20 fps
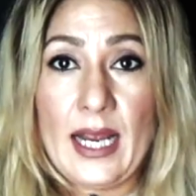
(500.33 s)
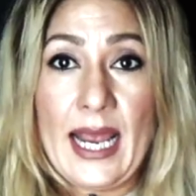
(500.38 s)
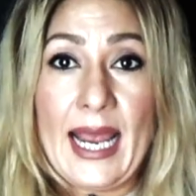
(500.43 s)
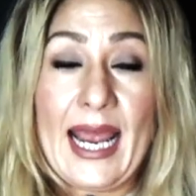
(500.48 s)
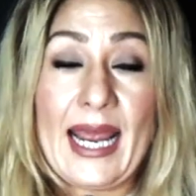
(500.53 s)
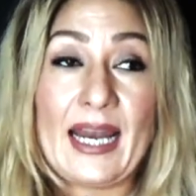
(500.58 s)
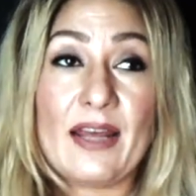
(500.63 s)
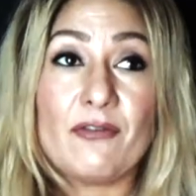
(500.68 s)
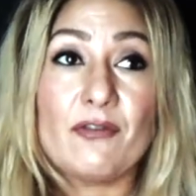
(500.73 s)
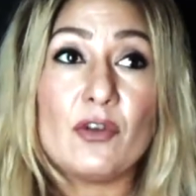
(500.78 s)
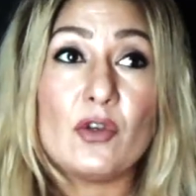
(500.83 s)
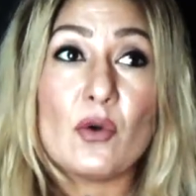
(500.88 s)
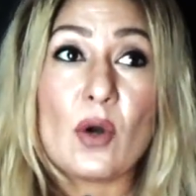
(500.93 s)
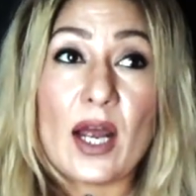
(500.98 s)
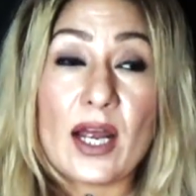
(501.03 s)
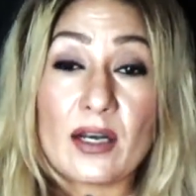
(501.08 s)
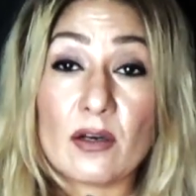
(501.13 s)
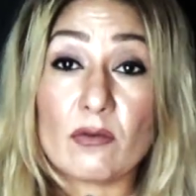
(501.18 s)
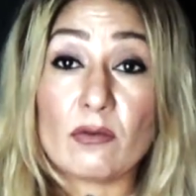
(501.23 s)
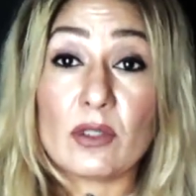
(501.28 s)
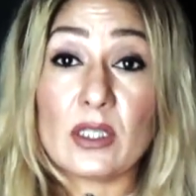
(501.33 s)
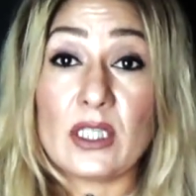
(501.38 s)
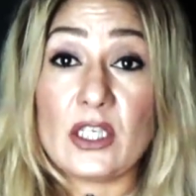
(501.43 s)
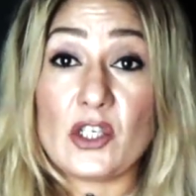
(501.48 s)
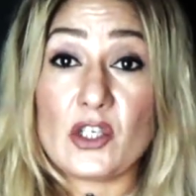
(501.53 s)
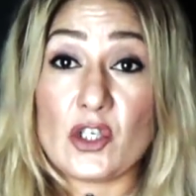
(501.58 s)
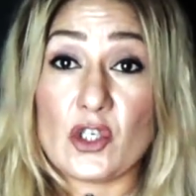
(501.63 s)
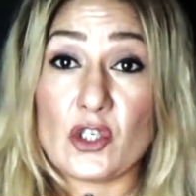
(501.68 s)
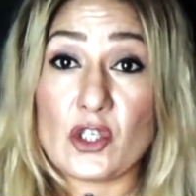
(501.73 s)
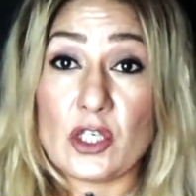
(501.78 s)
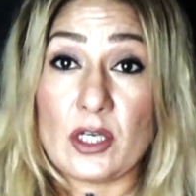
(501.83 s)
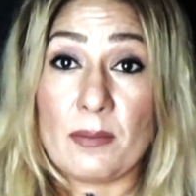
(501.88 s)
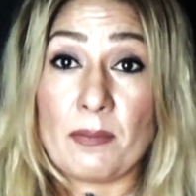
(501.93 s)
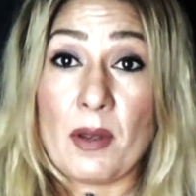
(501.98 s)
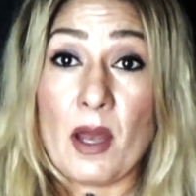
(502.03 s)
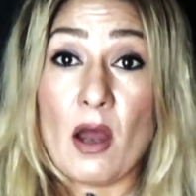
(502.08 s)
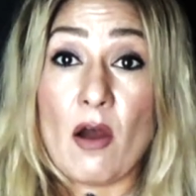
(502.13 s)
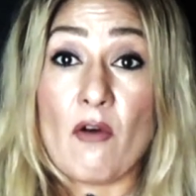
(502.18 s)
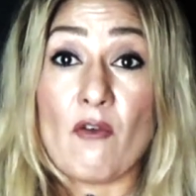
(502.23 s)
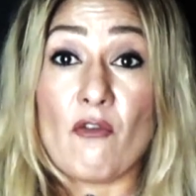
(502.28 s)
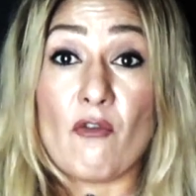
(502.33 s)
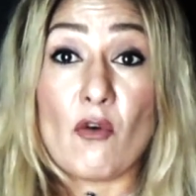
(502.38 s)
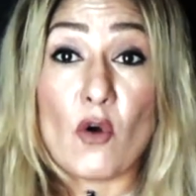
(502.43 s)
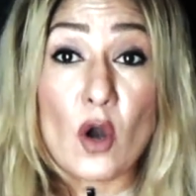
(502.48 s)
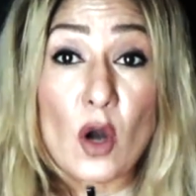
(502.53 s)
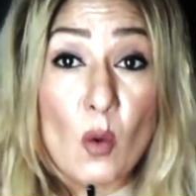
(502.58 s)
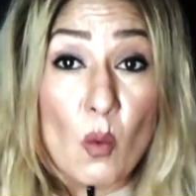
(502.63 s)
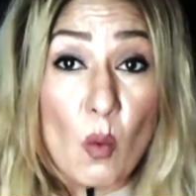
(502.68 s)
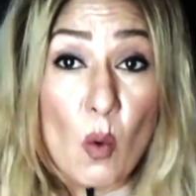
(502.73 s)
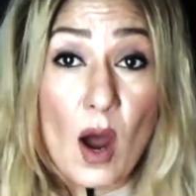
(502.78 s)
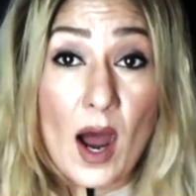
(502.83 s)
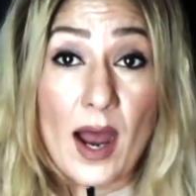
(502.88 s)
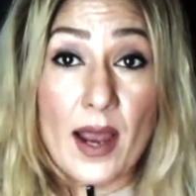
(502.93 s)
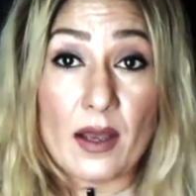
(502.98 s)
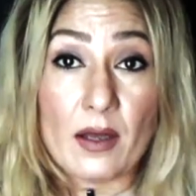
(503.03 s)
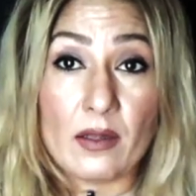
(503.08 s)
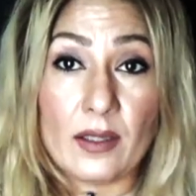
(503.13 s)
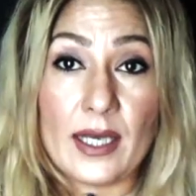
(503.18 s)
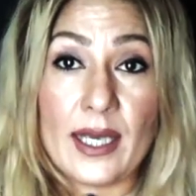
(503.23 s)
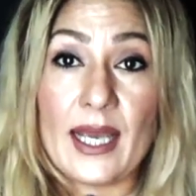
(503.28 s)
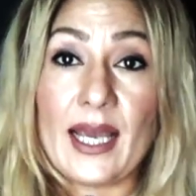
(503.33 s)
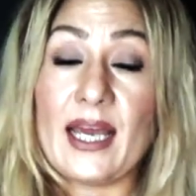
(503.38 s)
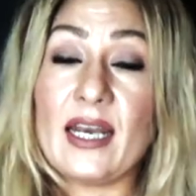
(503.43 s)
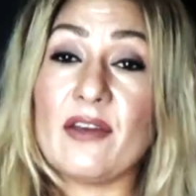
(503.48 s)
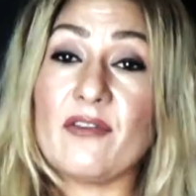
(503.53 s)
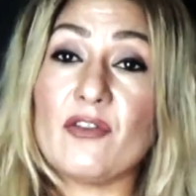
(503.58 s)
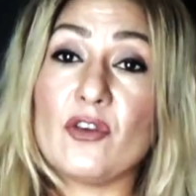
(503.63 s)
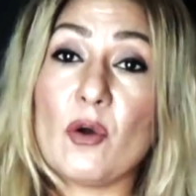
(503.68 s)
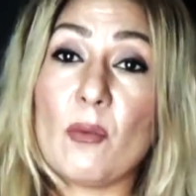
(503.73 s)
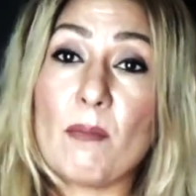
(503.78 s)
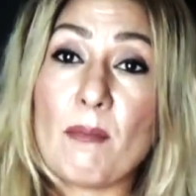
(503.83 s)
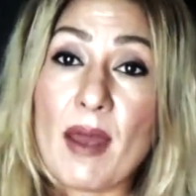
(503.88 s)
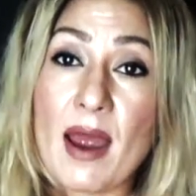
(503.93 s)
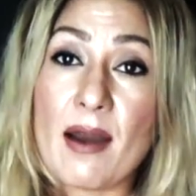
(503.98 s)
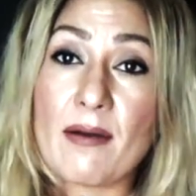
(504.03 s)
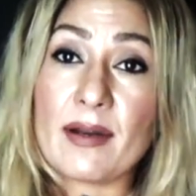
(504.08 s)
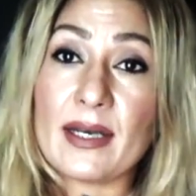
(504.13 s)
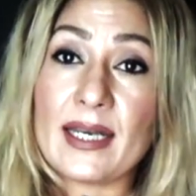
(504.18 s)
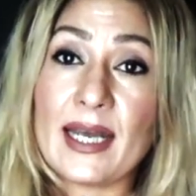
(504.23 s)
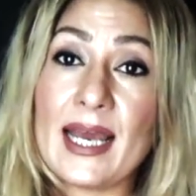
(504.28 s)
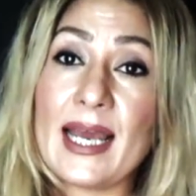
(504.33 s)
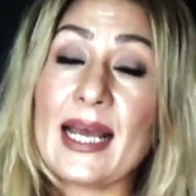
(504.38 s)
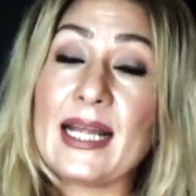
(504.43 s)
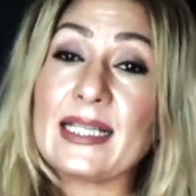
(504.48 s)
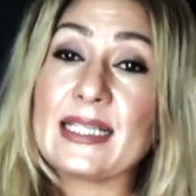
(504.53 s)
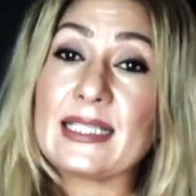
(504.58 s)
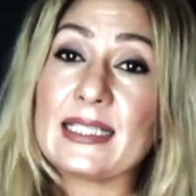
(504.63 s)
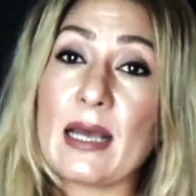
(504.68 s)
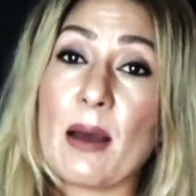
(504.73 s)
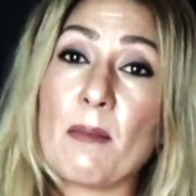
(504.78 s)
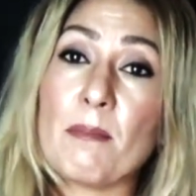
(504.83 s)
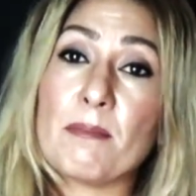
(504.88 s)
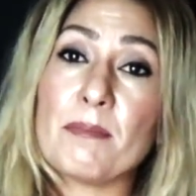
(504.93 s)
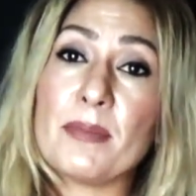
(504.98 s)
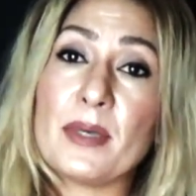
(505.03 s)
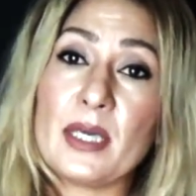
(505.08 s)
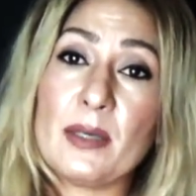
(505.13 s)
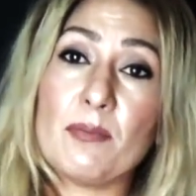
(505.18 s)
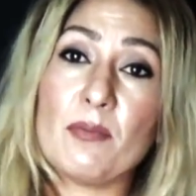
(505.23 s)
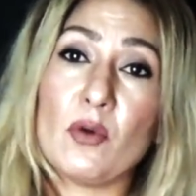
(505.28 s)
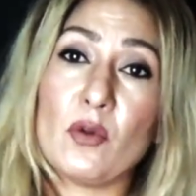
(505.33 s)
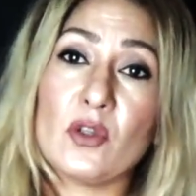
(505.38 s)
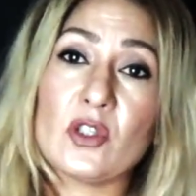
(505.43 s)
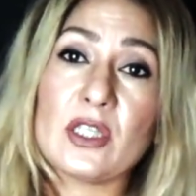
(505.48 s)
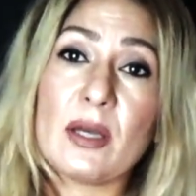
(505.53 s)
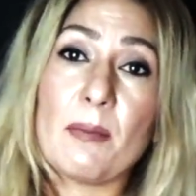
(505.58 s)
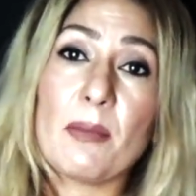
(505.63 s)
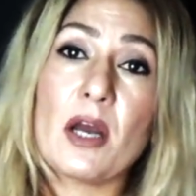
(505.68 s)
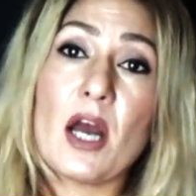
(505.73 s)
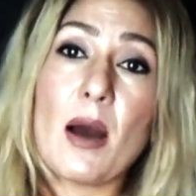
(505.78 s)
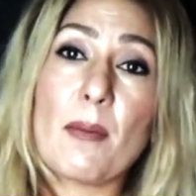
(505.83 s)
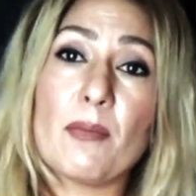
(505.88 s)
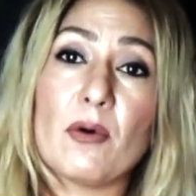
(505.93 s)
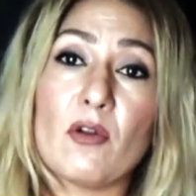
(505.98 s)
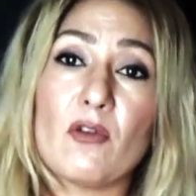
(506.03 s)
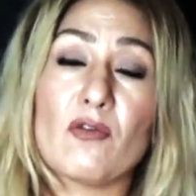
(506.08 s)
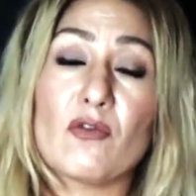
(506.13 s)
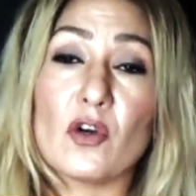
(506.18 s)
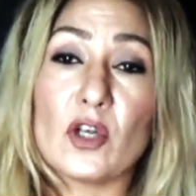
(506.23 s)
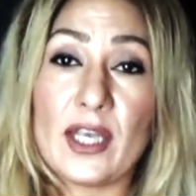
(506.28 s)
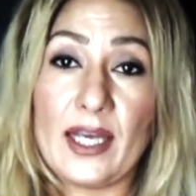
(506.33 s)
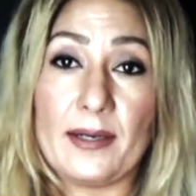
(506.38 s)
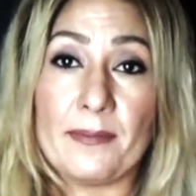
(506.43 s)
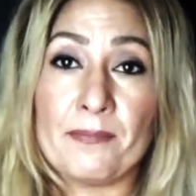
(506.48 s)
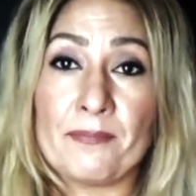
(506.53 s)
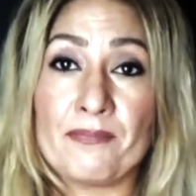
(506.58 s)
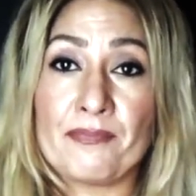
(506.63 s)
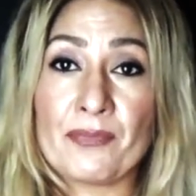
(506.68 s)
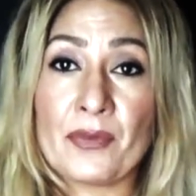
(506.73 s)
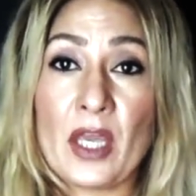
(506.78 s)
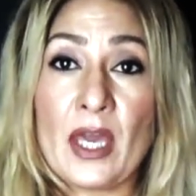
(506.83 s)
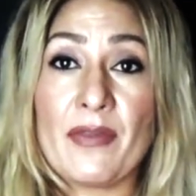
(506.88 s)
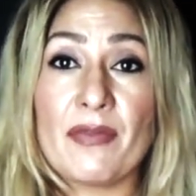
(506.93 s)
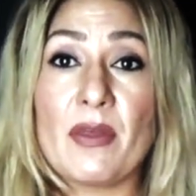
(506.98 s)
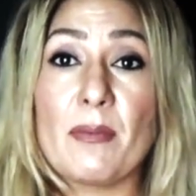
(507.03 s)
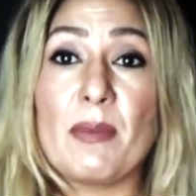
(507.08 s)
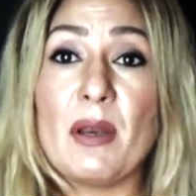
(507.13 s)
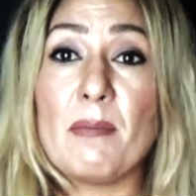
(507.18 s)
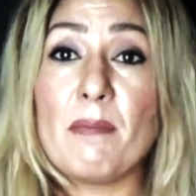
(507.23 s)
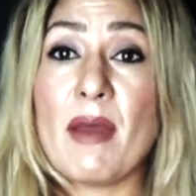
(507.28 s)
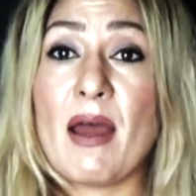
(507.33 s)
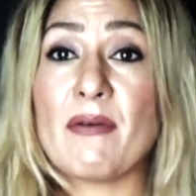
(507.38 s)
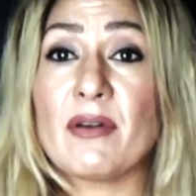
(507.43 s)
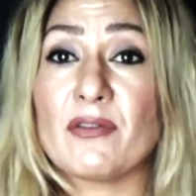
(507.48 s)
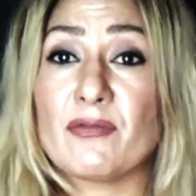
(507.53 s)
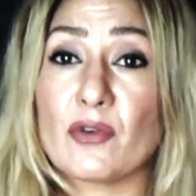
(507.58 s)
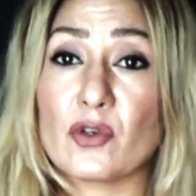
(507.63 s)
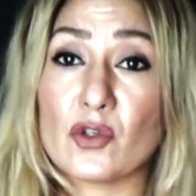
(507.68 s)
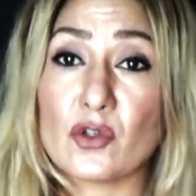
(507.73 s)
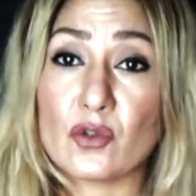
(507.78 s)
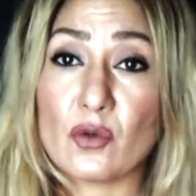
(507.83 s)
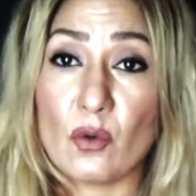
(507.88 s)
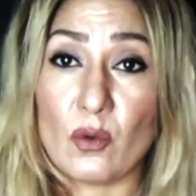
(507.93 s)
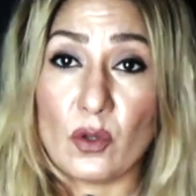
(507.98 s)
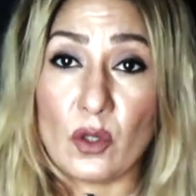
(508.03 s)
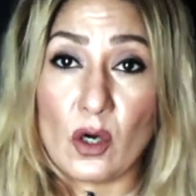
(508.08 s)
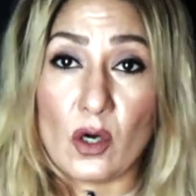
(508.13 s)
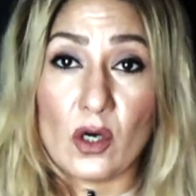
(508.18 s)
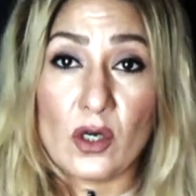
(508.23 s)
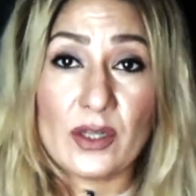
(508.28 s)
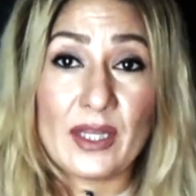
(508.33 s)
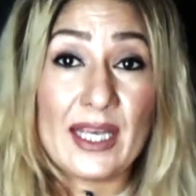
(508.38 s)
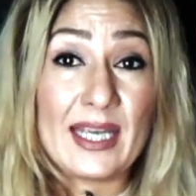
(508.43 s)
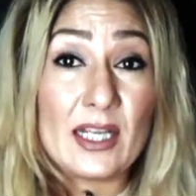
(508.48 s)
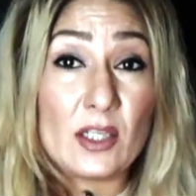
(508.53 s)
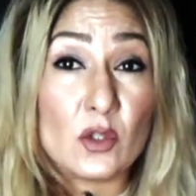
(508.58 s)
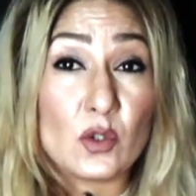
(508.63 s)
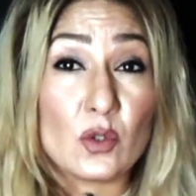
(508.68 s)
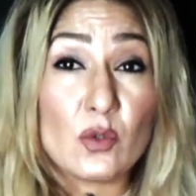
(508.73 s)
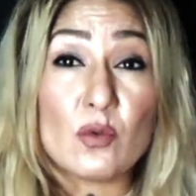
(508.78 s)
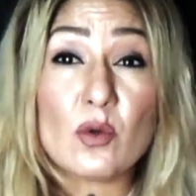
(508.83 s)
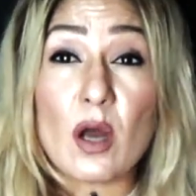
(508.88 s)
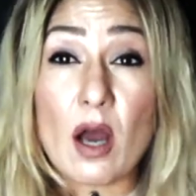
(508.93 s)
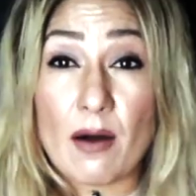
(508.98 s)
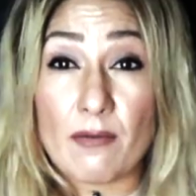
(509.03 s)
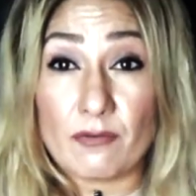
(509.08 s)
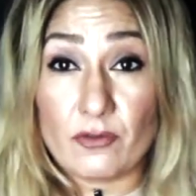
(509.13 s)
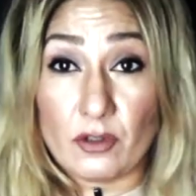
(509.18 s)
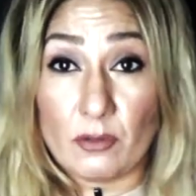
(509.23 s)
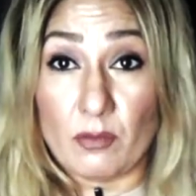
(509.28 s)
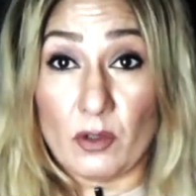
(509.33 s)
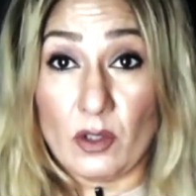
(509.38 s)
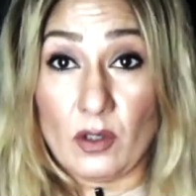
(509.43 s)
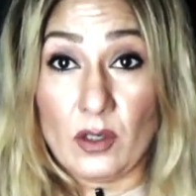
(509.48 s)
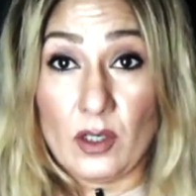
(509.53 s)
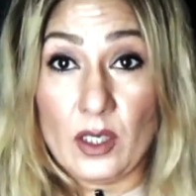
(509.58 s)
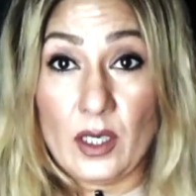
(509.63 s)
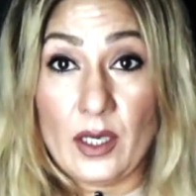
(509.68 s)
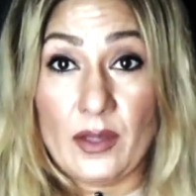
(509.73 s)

And if you're in a relationship for a while, and if you're married, and some people, some couple forget, they've been married for so long, they get too comfortable.